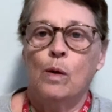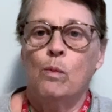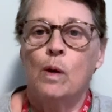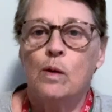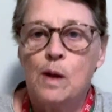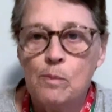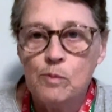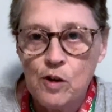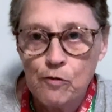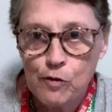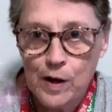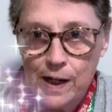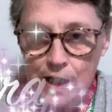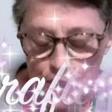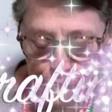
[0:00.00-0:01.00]
Welcome to
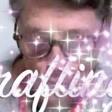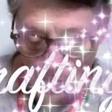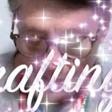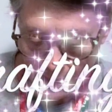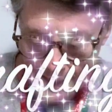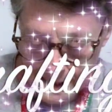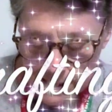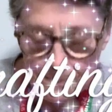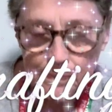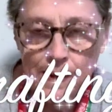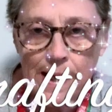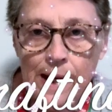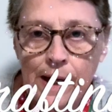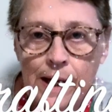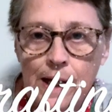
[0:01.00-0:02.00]
Fran's Friends.
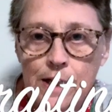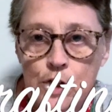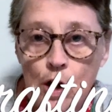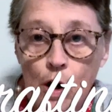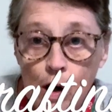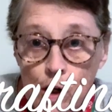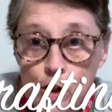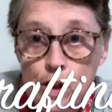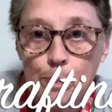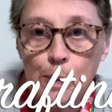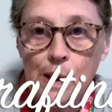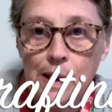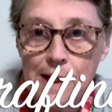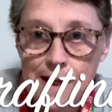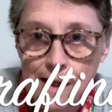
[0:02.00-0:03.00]
It's hard to
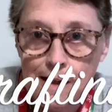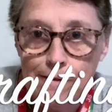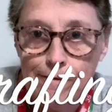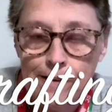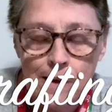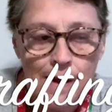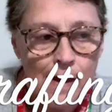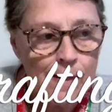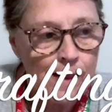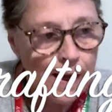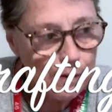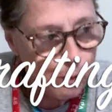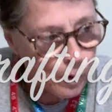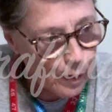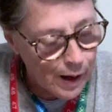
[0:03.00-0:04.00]
believe
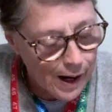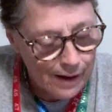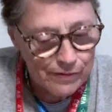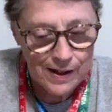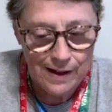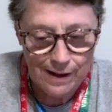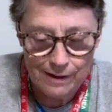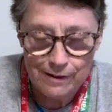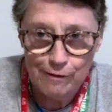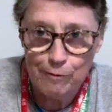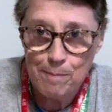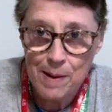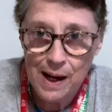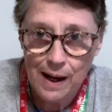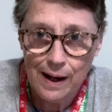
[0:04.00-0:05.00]
that we're at the end
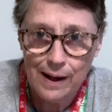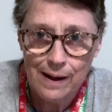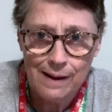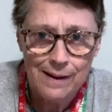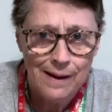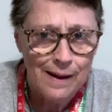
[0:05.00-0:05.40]
of May.